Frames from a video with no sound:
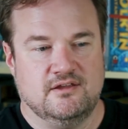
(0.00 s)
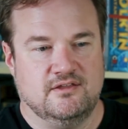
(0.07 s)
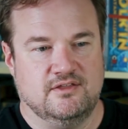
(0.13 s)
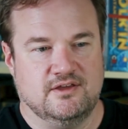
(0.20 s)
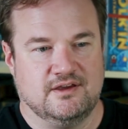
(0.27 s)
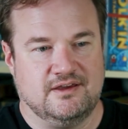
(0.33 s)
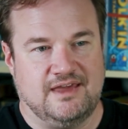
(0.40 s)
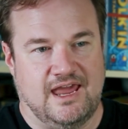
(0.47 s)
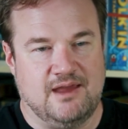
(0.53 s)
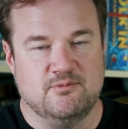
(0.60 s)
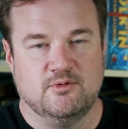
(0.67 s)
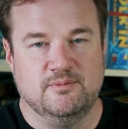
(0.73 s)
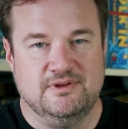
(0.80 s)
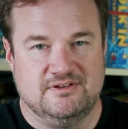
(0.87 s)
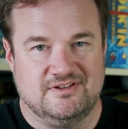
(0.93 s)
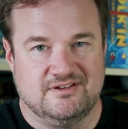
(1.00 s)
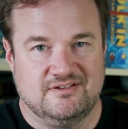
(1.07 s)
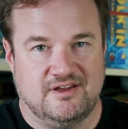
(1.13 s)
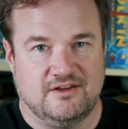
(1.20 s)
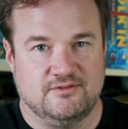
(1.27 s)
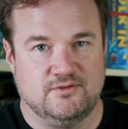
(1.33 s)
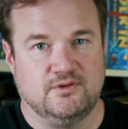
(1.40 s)
the game will be
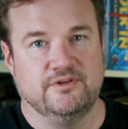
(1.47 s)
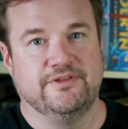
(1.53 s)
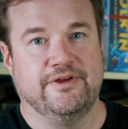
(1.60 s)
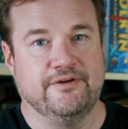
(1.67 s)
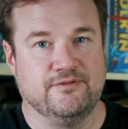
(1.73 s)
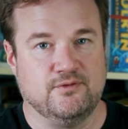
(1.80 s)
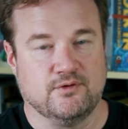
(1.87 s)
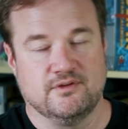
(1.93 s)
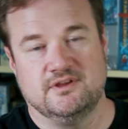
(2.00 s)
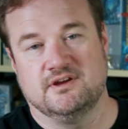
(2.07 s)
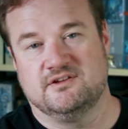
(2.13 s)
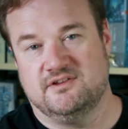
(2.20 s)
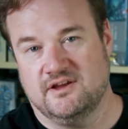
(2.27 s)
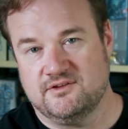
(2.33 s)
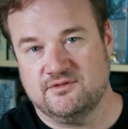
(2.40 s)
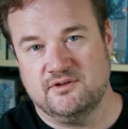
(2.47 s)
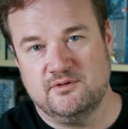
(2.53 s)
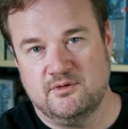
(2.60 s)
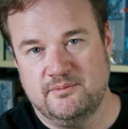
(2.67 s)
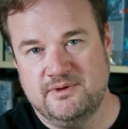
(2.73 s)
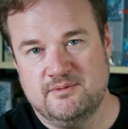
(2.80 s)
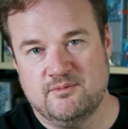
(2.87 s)
successful and therefore the accessory
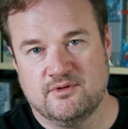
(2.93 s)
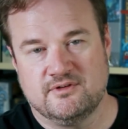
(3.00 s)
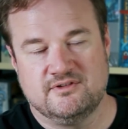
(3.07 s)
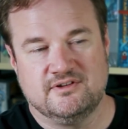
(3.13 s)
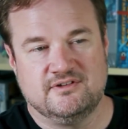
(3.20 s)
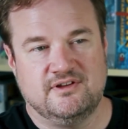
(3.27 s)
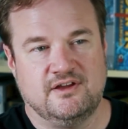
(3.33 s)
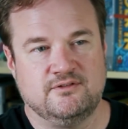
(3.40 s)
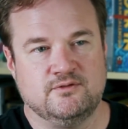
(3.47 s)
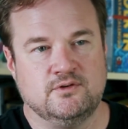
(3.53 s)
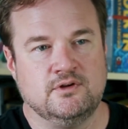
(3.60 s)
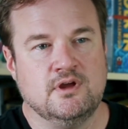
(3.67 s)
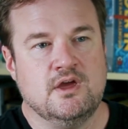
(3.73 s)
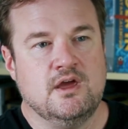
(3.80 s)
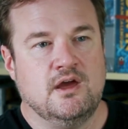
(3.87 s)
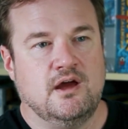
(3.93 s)
will be more successful.